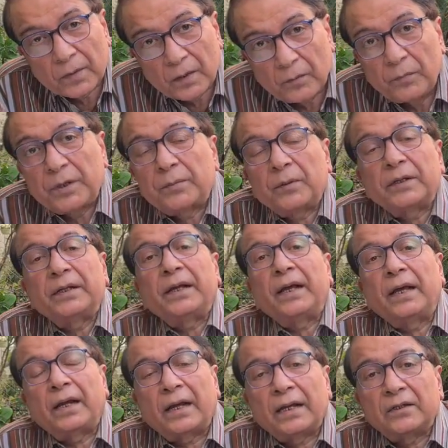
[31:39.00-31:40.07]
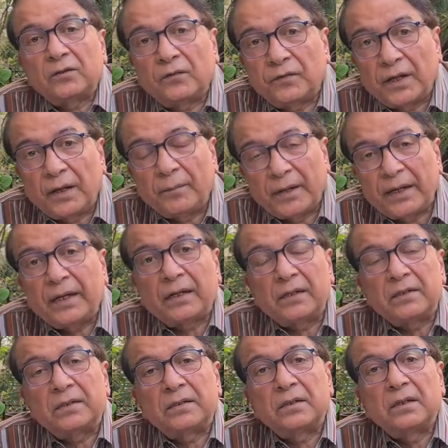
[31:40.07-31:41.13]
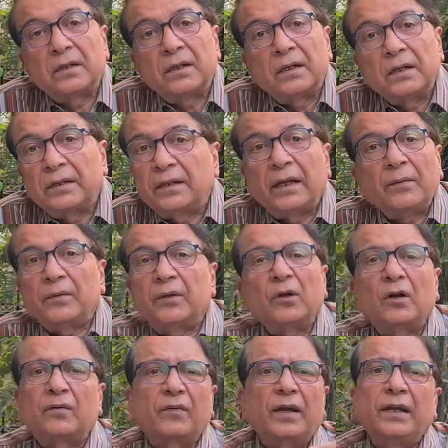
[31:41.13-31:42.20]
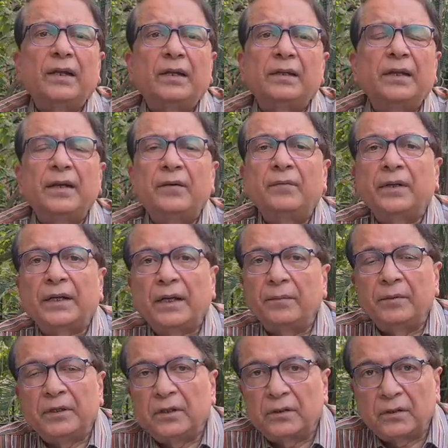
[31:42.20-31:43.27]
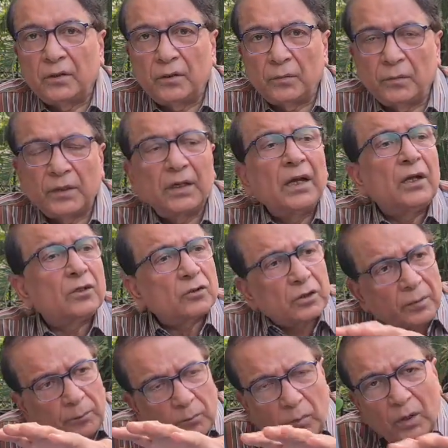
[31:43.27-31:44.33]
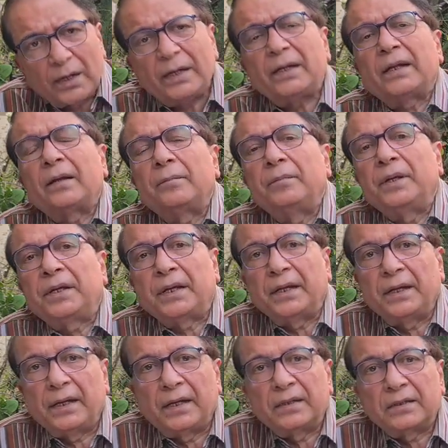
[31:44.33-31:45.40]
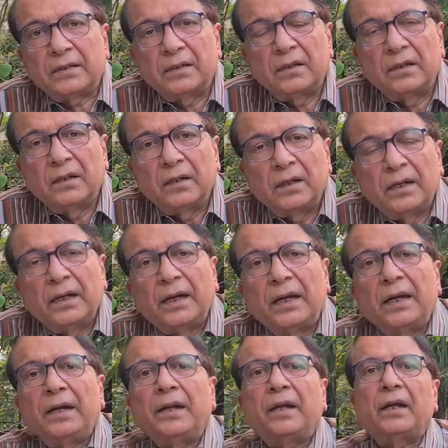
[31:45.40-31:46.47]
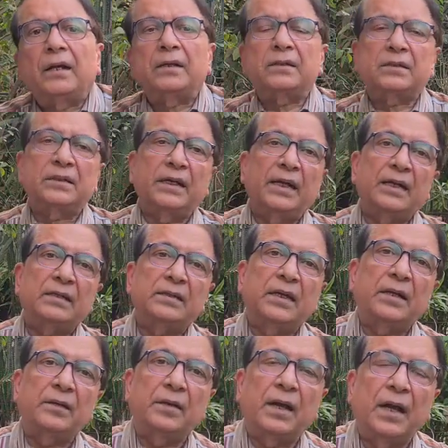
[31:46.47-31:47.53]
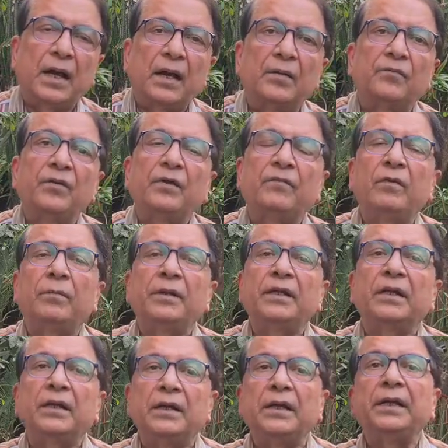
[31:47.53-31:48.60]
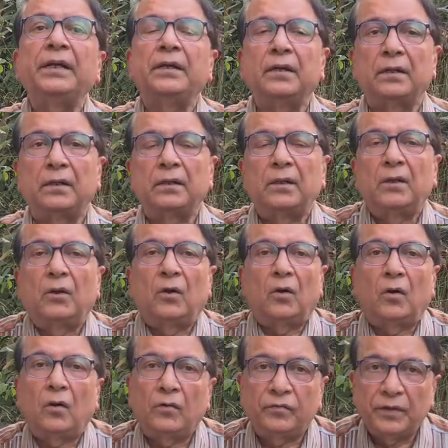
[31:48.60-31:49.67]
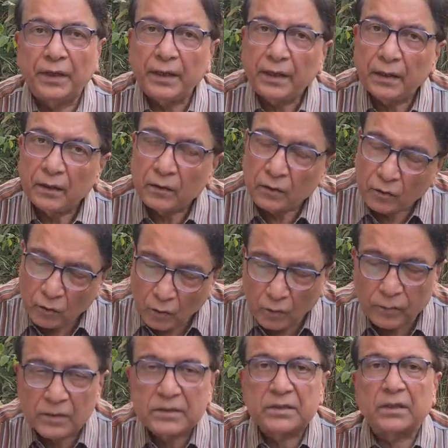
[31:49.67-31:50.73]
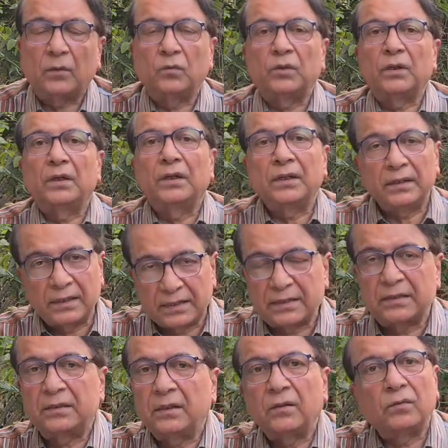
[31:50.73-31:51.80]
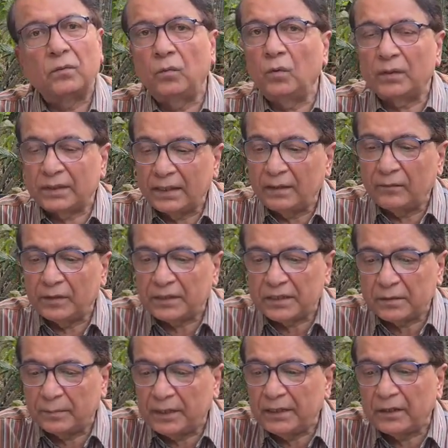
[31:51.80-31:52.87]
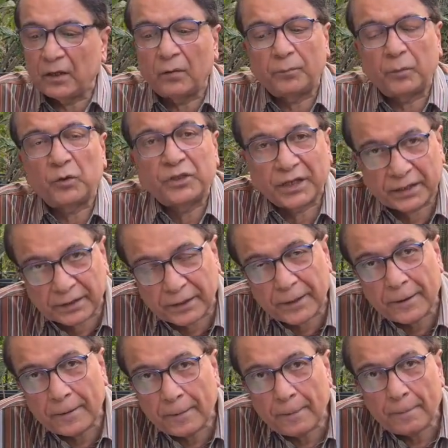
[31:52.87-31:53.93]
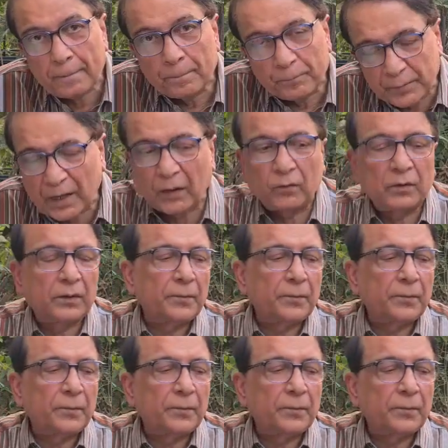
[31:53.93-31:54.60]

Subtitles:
which were the allies of the Americans, they were not really, they never came in the third world. So the point I am making is, India says that we will be the leader of the Global South. This is the whole thing which is being now projected. Now,